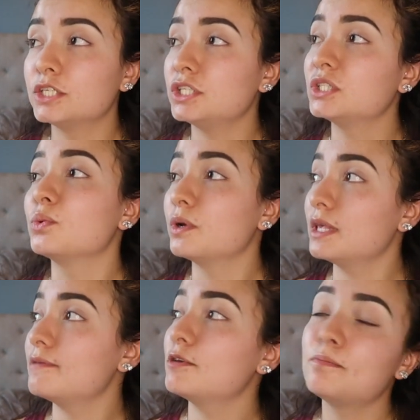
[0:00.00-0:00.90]
She's a real
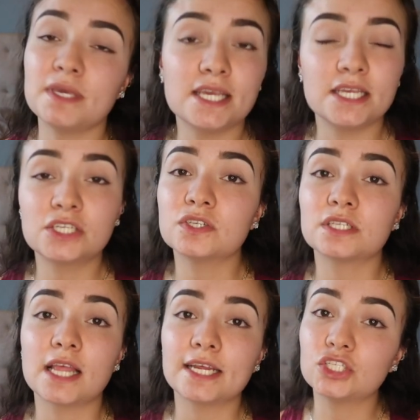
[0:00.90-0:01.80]
MVP. She's
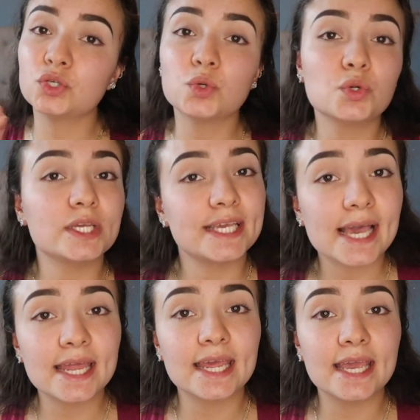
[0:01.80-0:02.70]
like, dude,
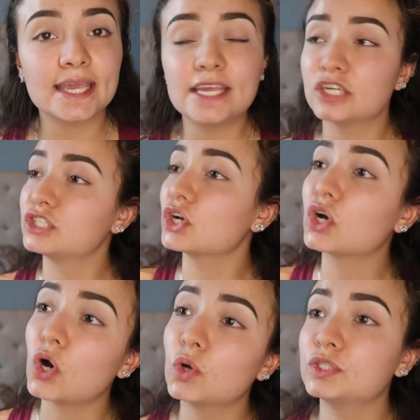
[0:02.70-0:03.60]
get it. Here's the
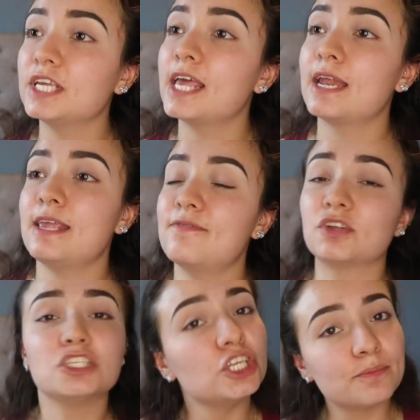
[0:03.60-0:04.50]
code to get it
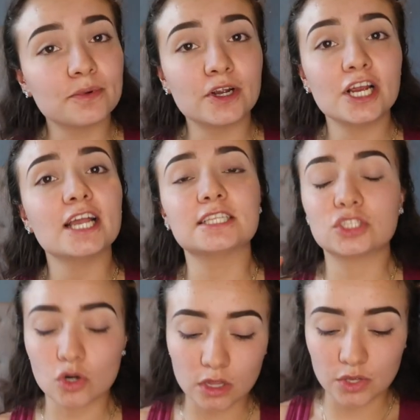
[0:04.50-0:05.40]
even cheaper. It's
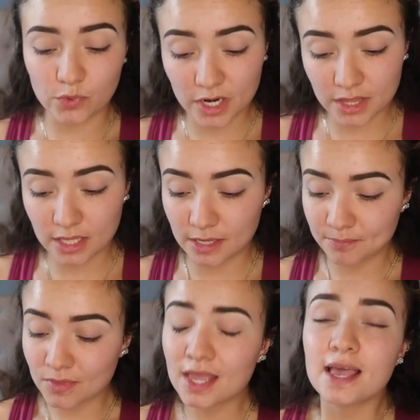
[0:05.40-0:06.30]
totally worth it.